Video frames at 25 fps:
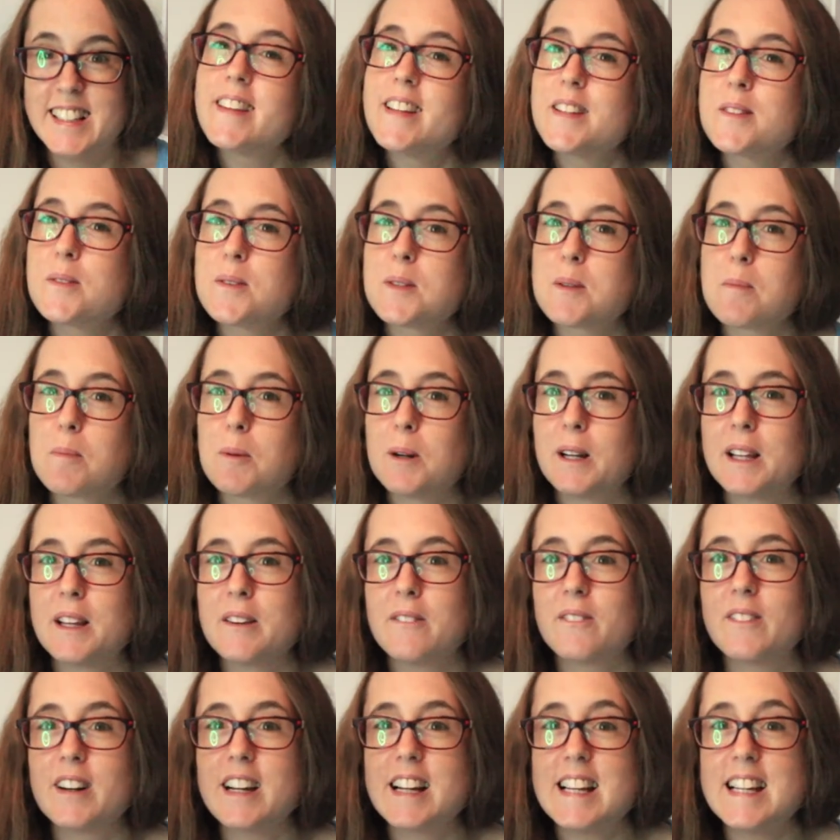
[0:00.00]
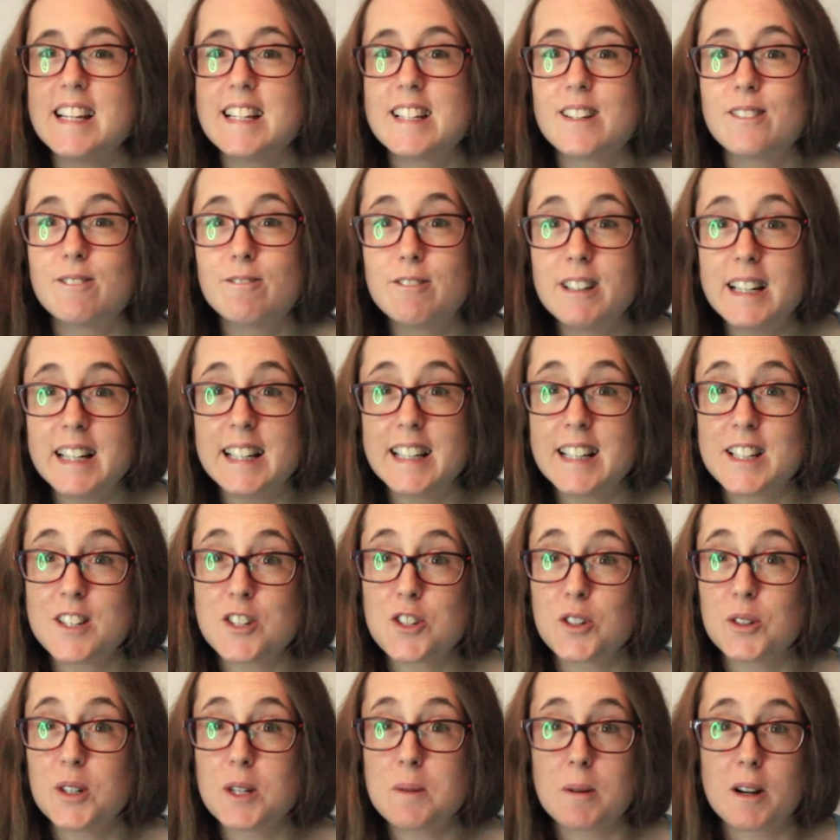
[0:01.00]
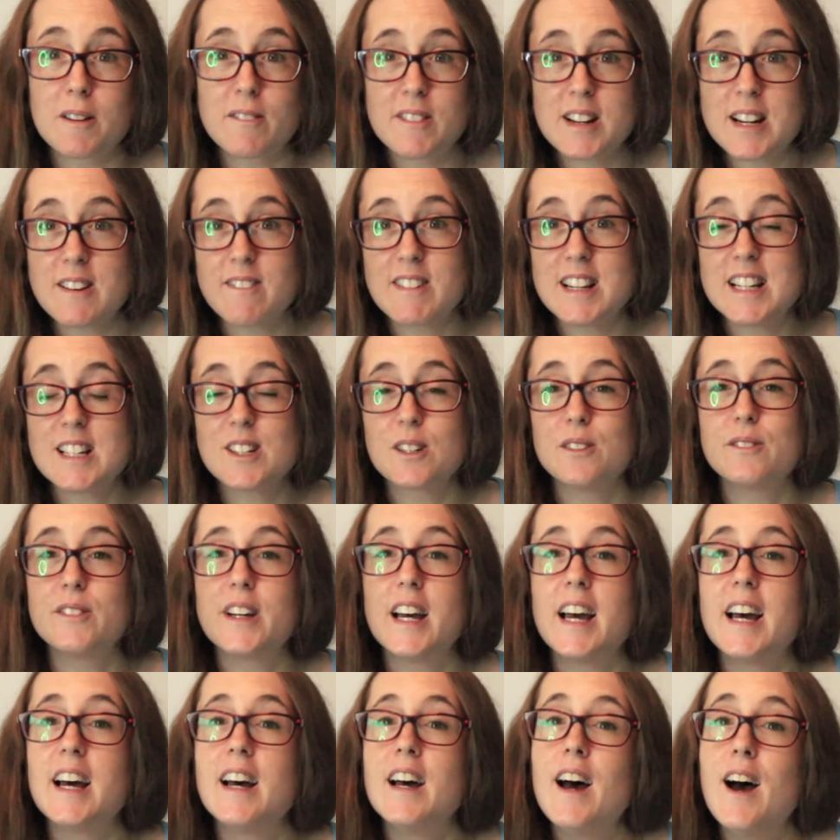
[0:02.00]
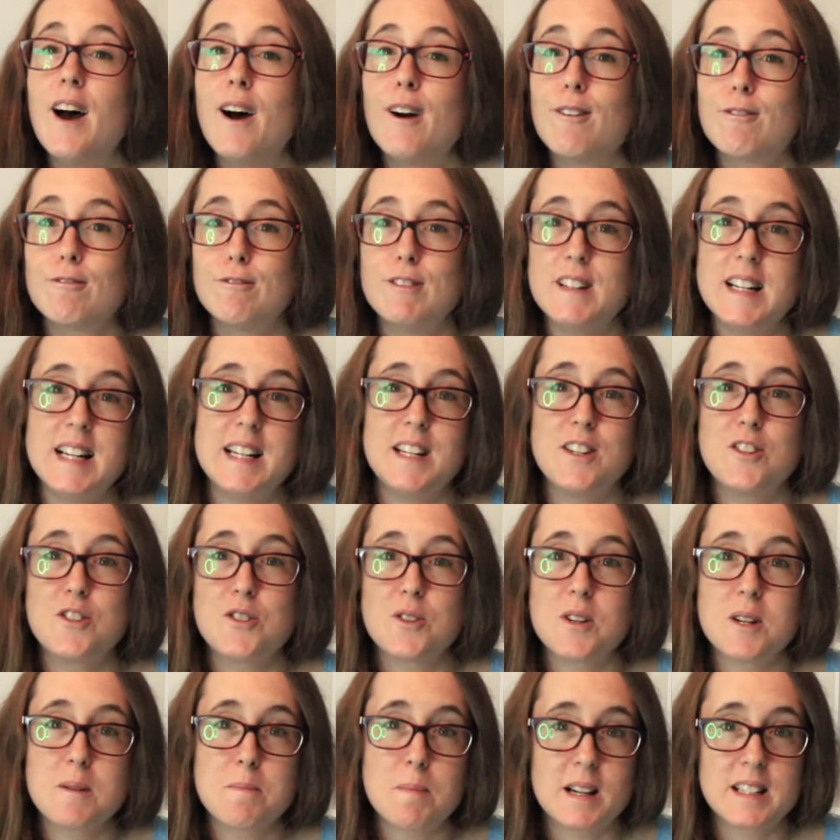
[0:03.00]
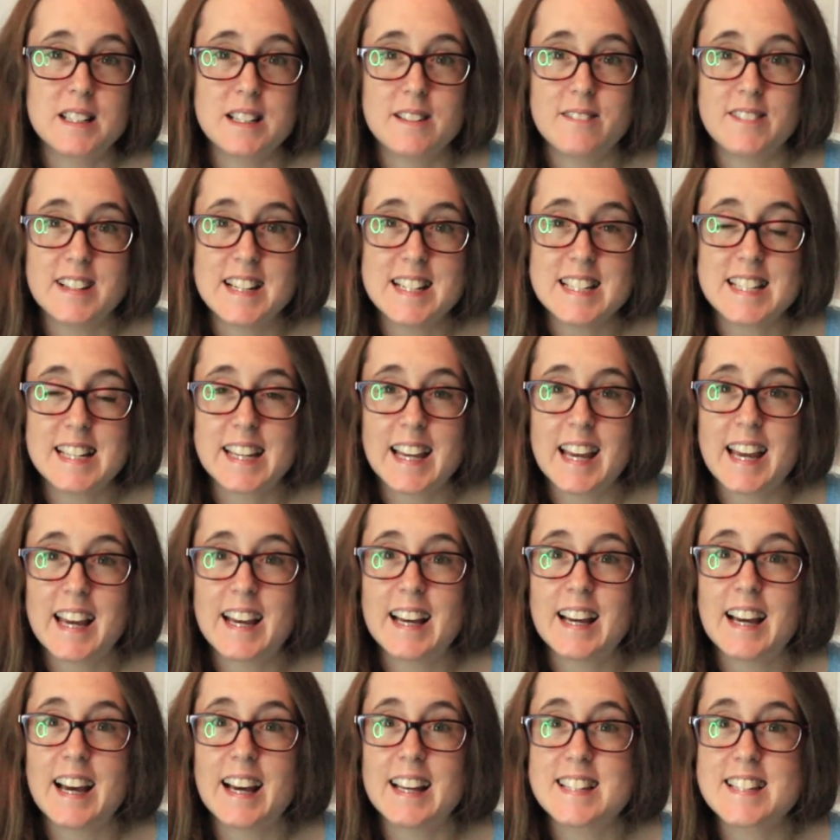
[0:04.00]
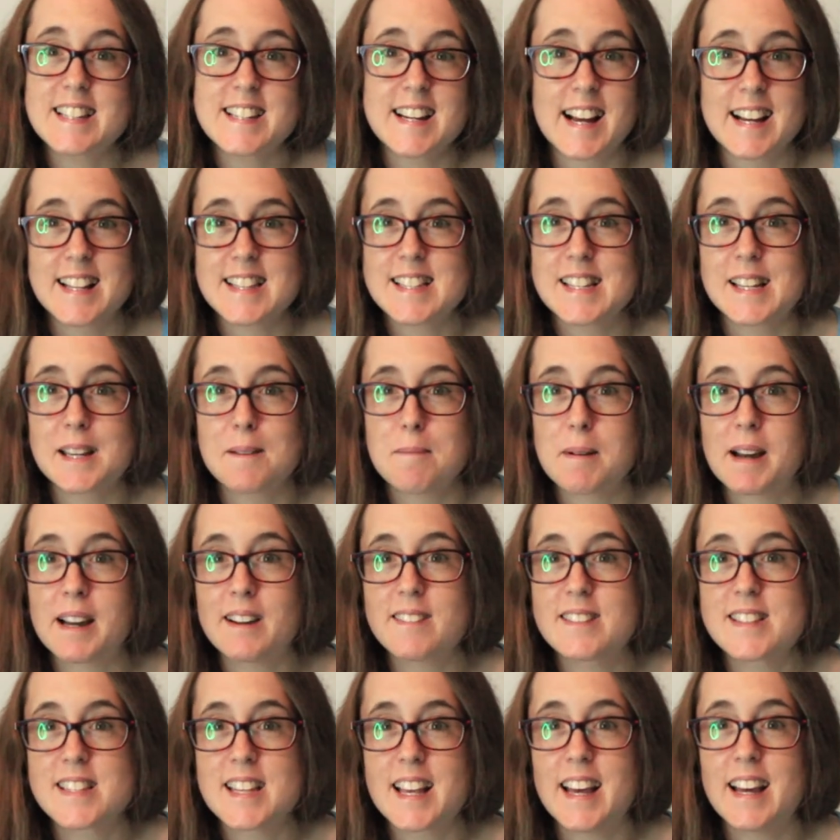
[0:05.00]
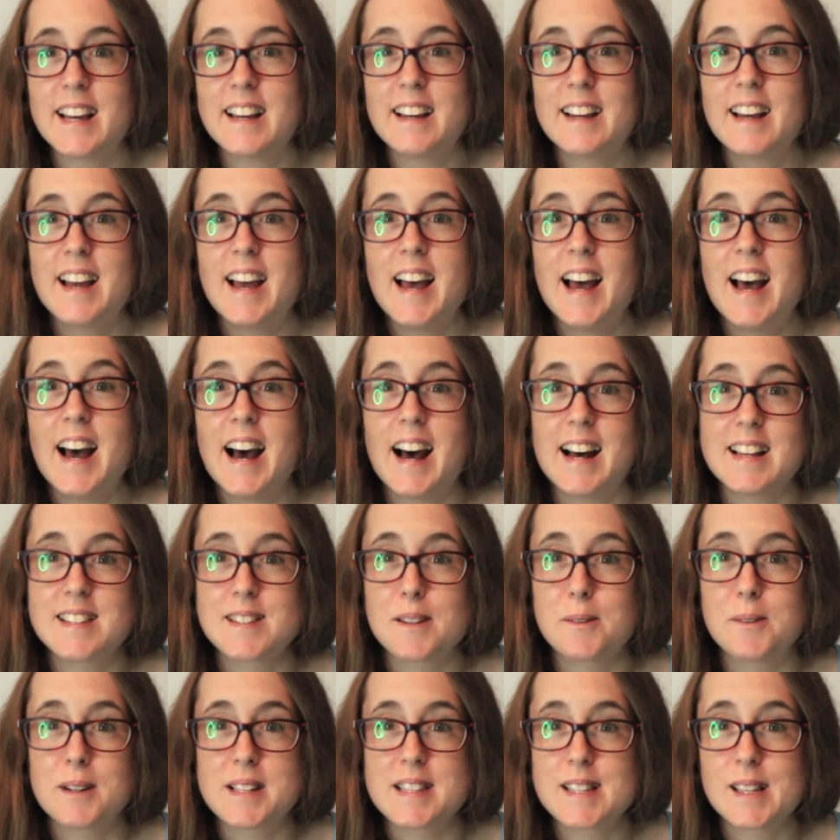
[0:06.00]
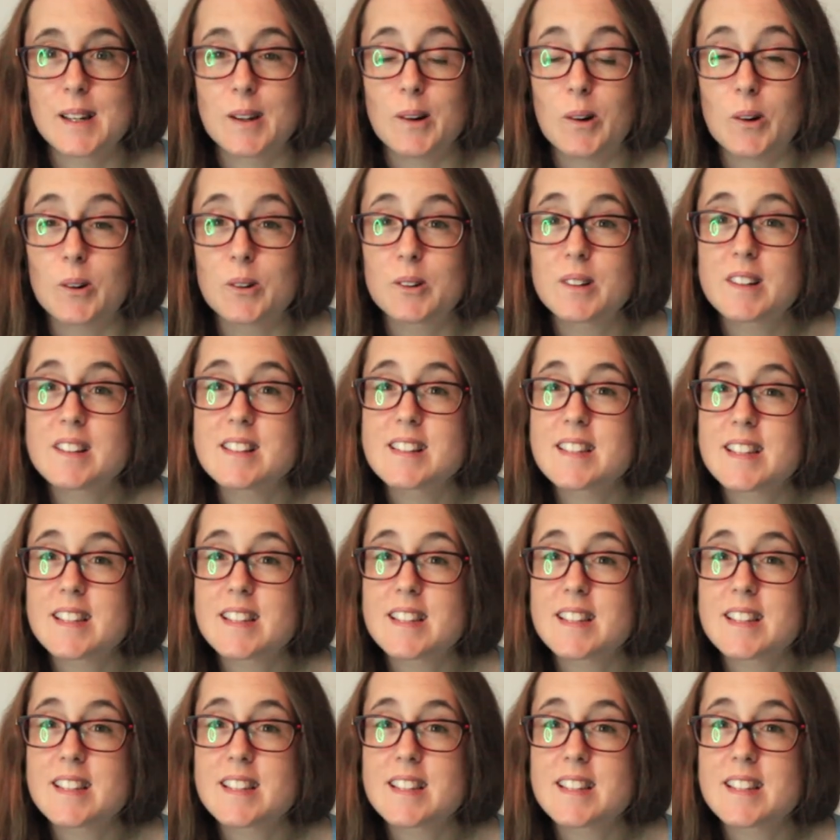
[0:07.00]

This was a brilliant read. Really enjoyed my reread of it. Really enjoyed buddy reading it and chatting about it as I went along.